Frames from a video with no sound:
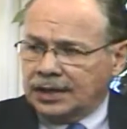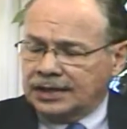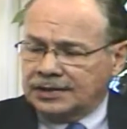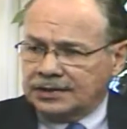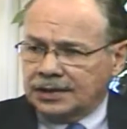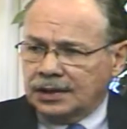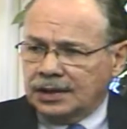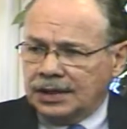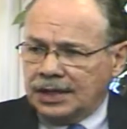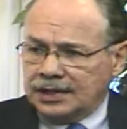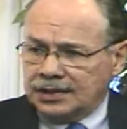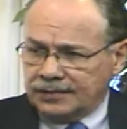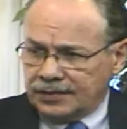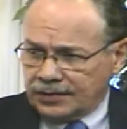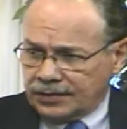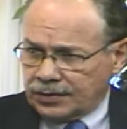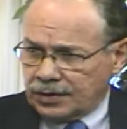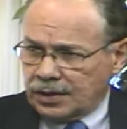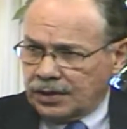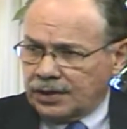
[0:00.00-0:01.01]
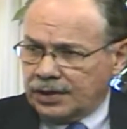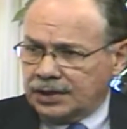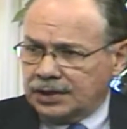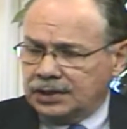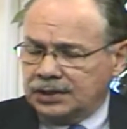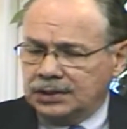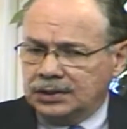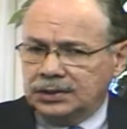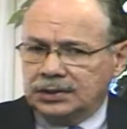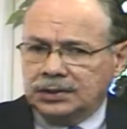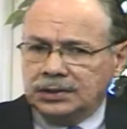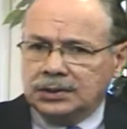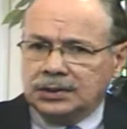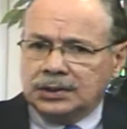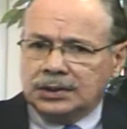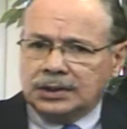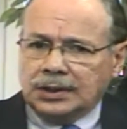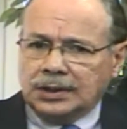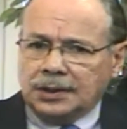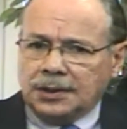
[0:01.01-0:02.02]
has a lot of authority. Mm.
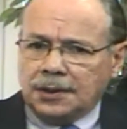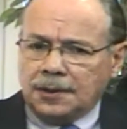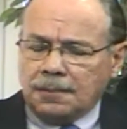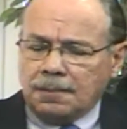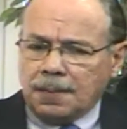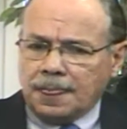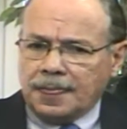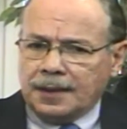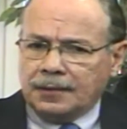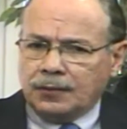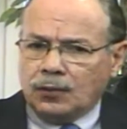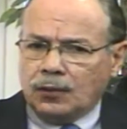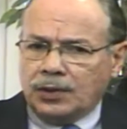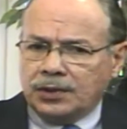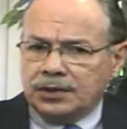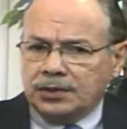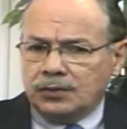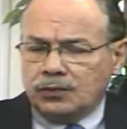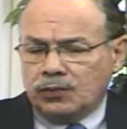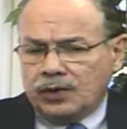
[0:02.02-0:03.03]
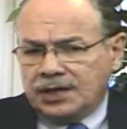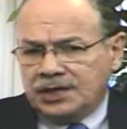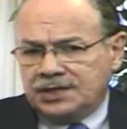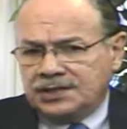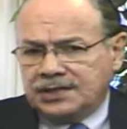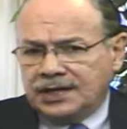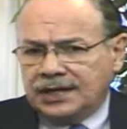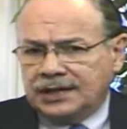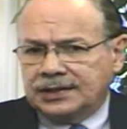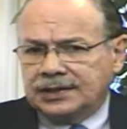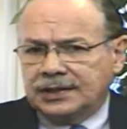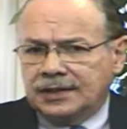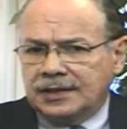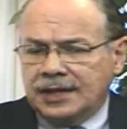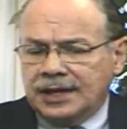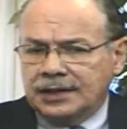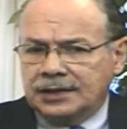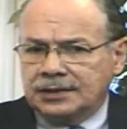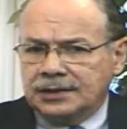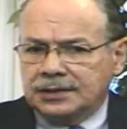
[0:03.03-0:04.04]
Um, one of the ways that,
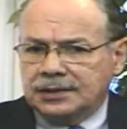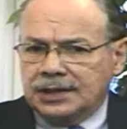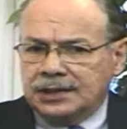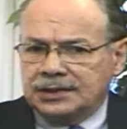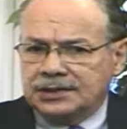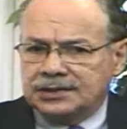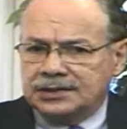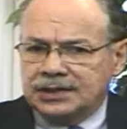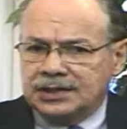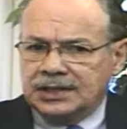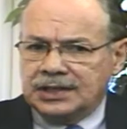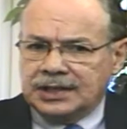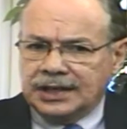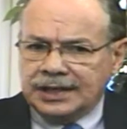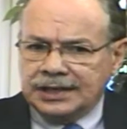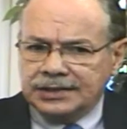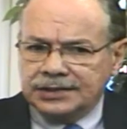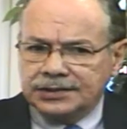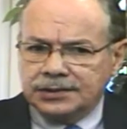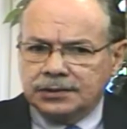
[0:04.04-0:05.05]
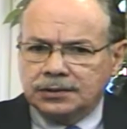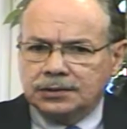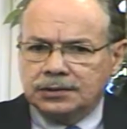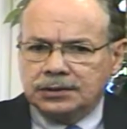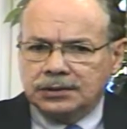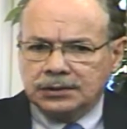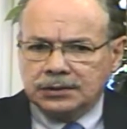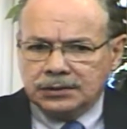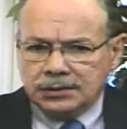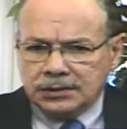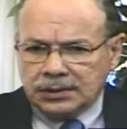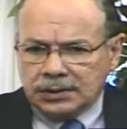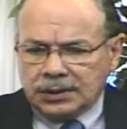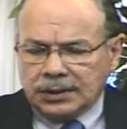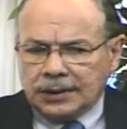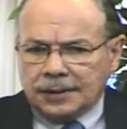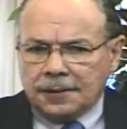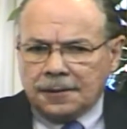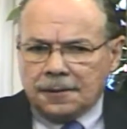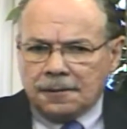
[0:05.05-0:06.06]
that, that a city council
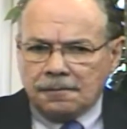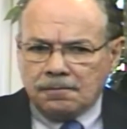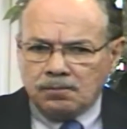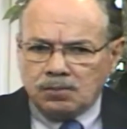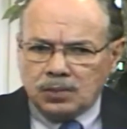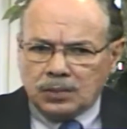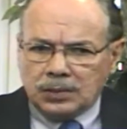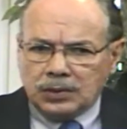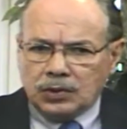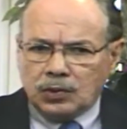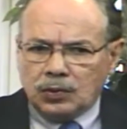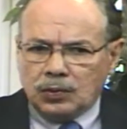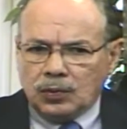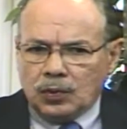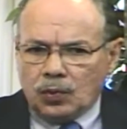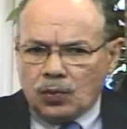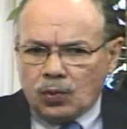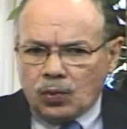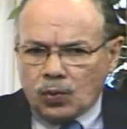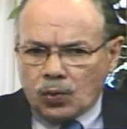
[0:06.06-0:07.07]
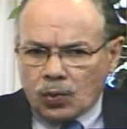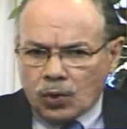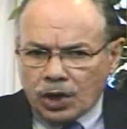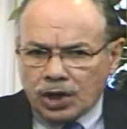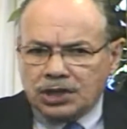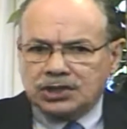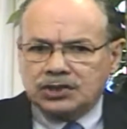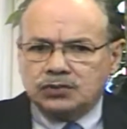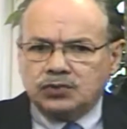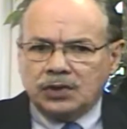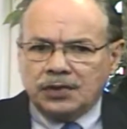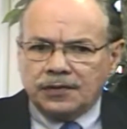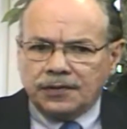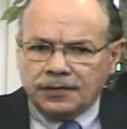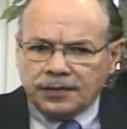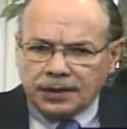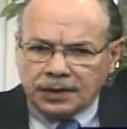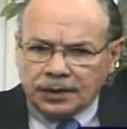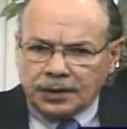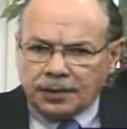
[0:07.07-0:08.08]
um, works
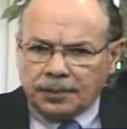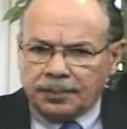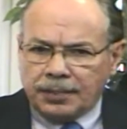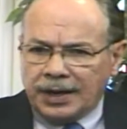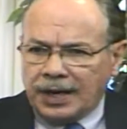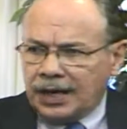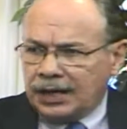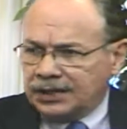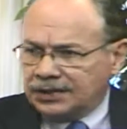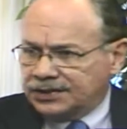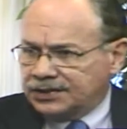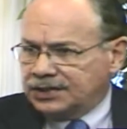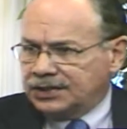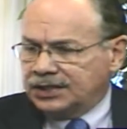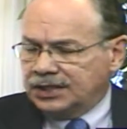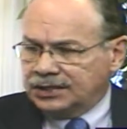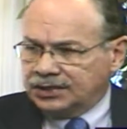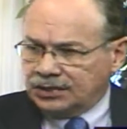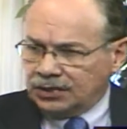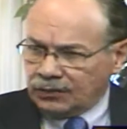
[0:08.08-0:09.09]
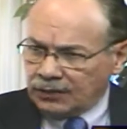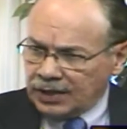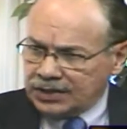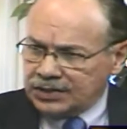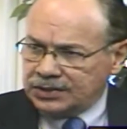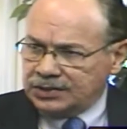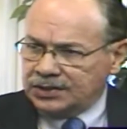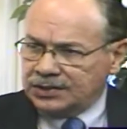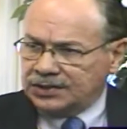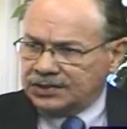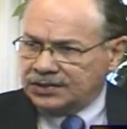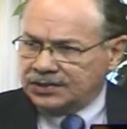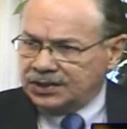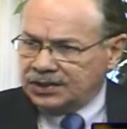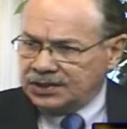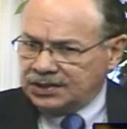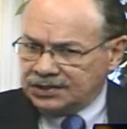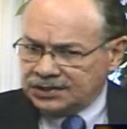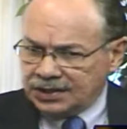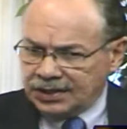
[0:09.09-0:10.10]
with a policy in the direction that the
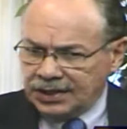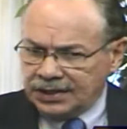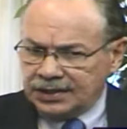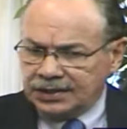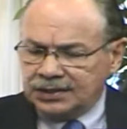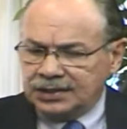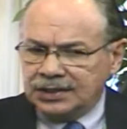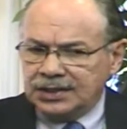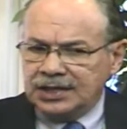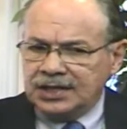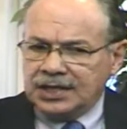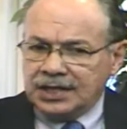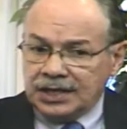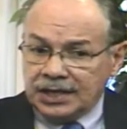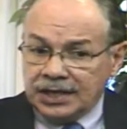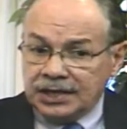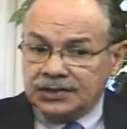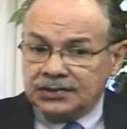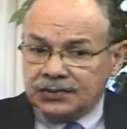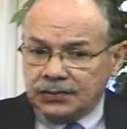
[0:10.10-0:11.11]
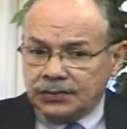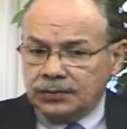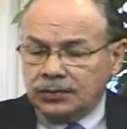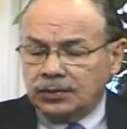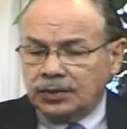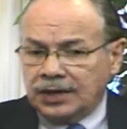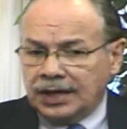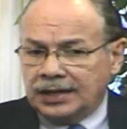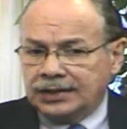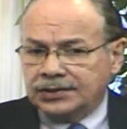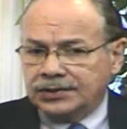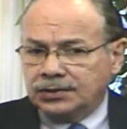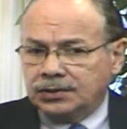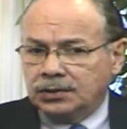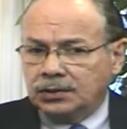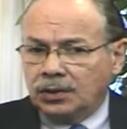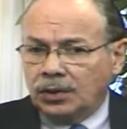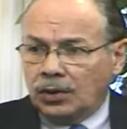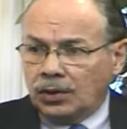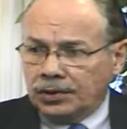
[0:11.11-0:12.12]
city is headed is through
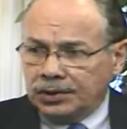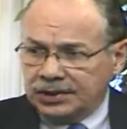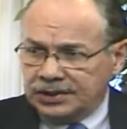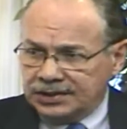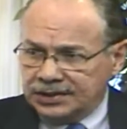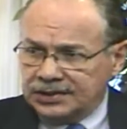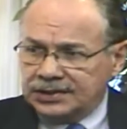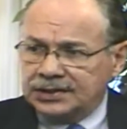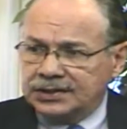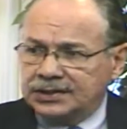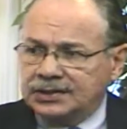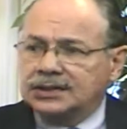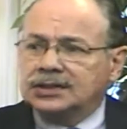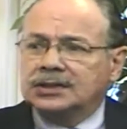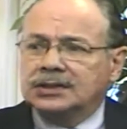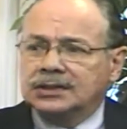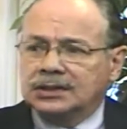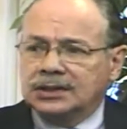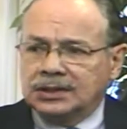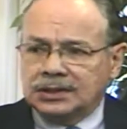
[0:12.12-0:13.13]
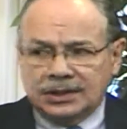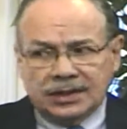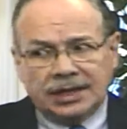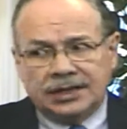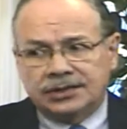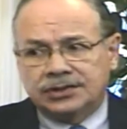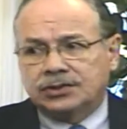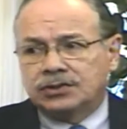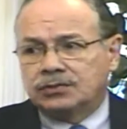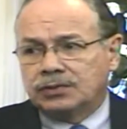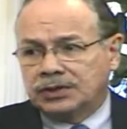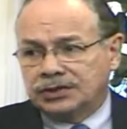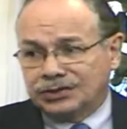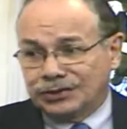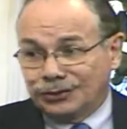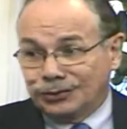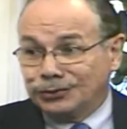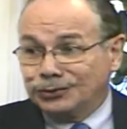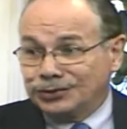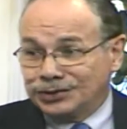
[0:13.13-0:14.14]
council ordinances and council
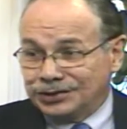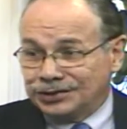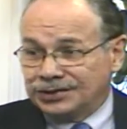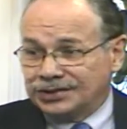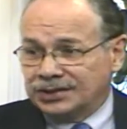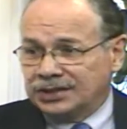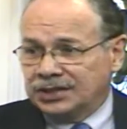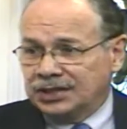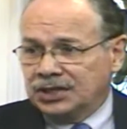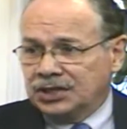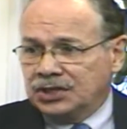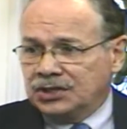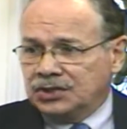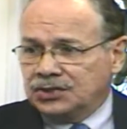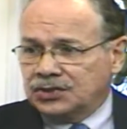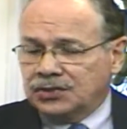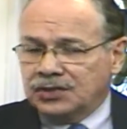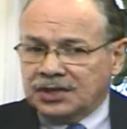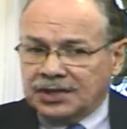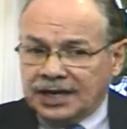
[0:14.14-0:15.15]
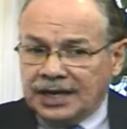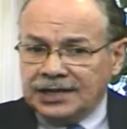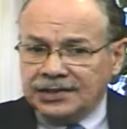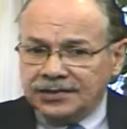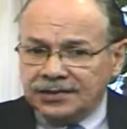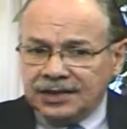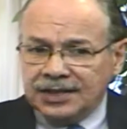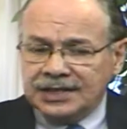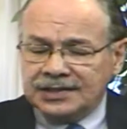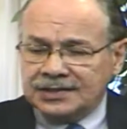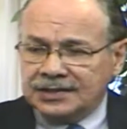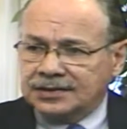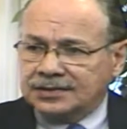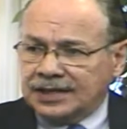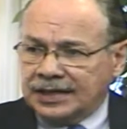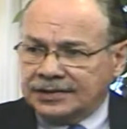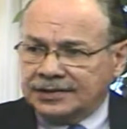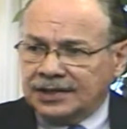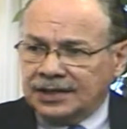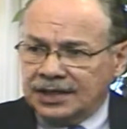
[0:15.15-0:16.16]
resolutions. So the council has a,
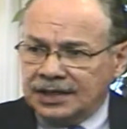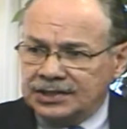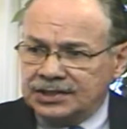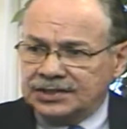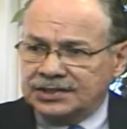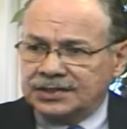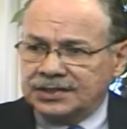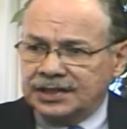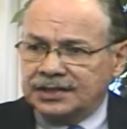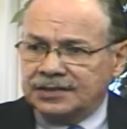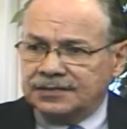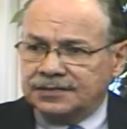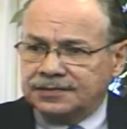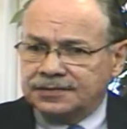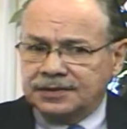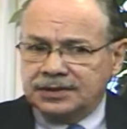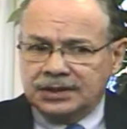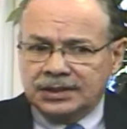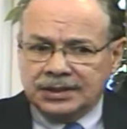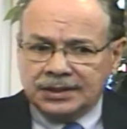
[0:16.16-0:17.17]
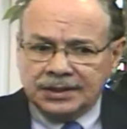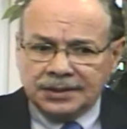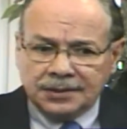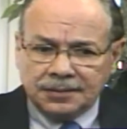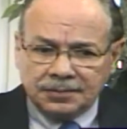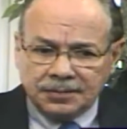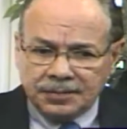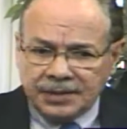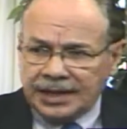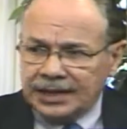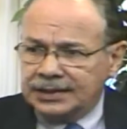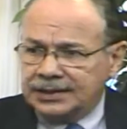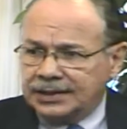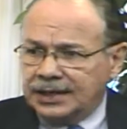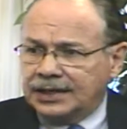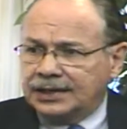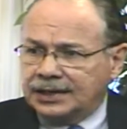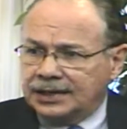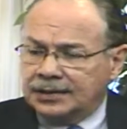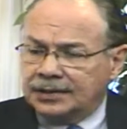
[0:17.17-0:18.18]
has a legislative uh,
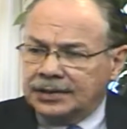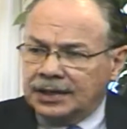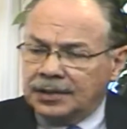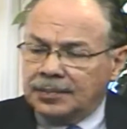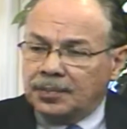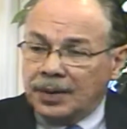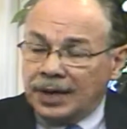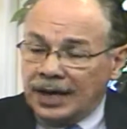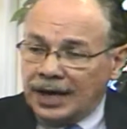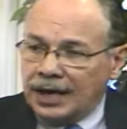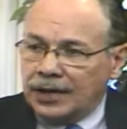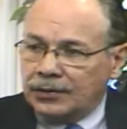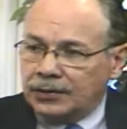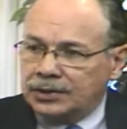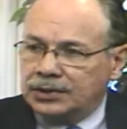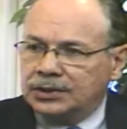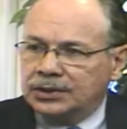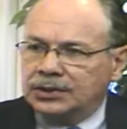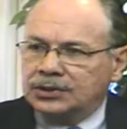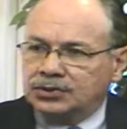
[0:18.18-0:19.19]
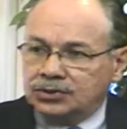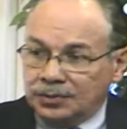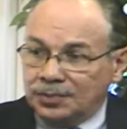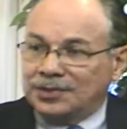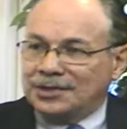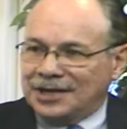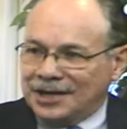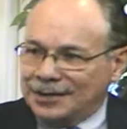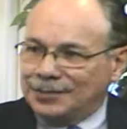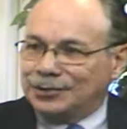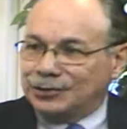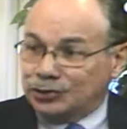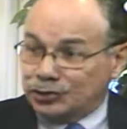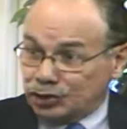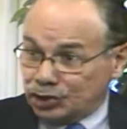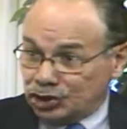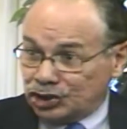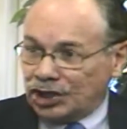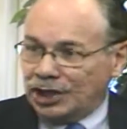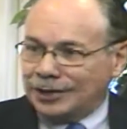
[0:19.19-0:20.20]
mandate and, and power to be able to
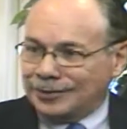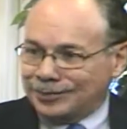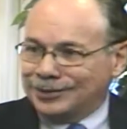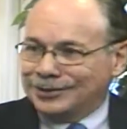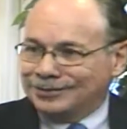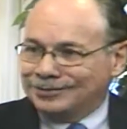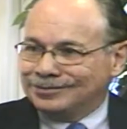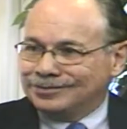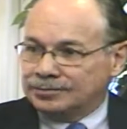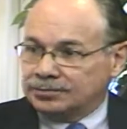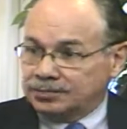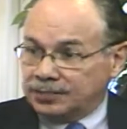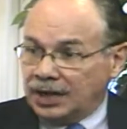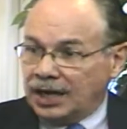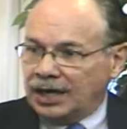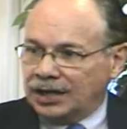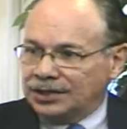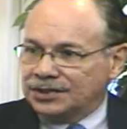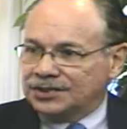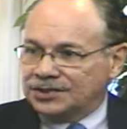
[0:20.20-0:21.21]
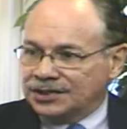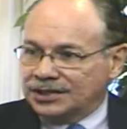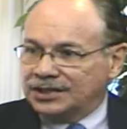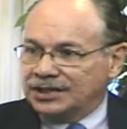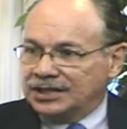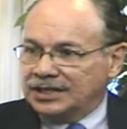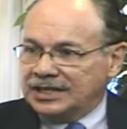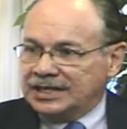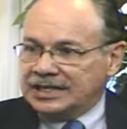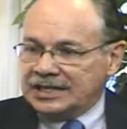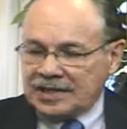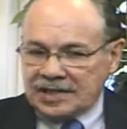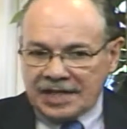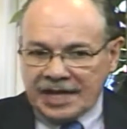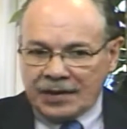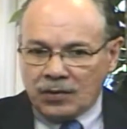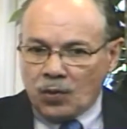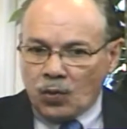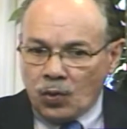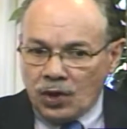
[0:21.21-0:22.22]
shape policy
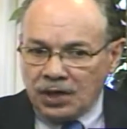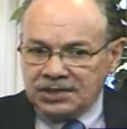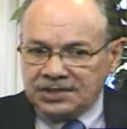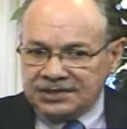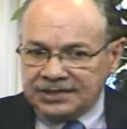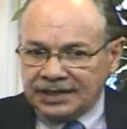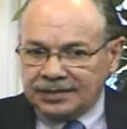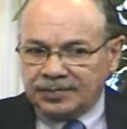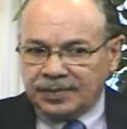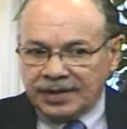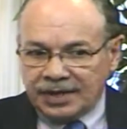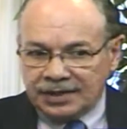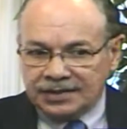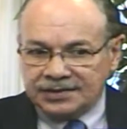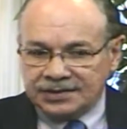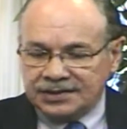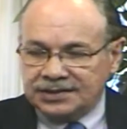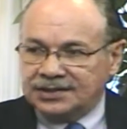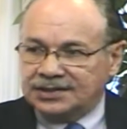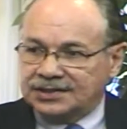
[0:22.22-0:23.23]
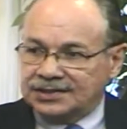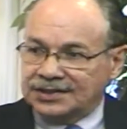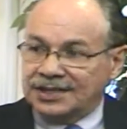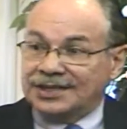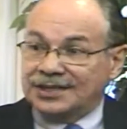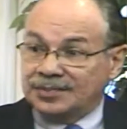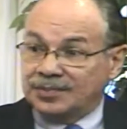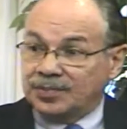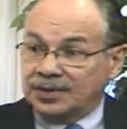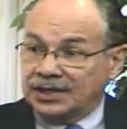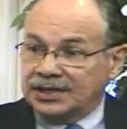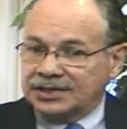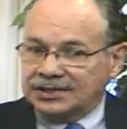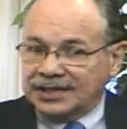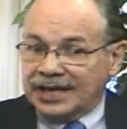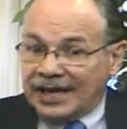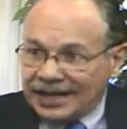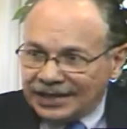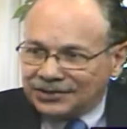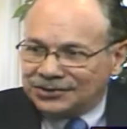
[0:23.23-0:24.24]
that once that policy is set in place
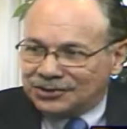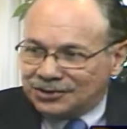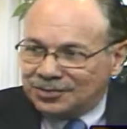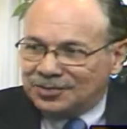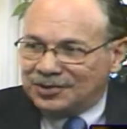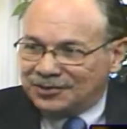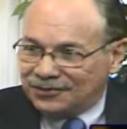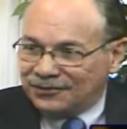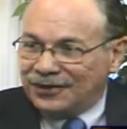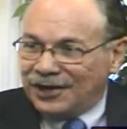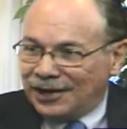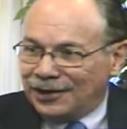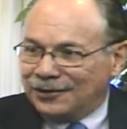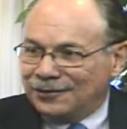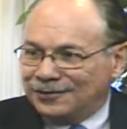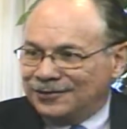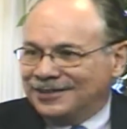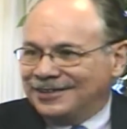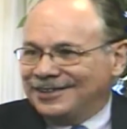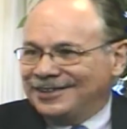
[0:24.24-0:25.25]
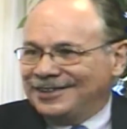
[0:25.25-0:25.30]
has to be followed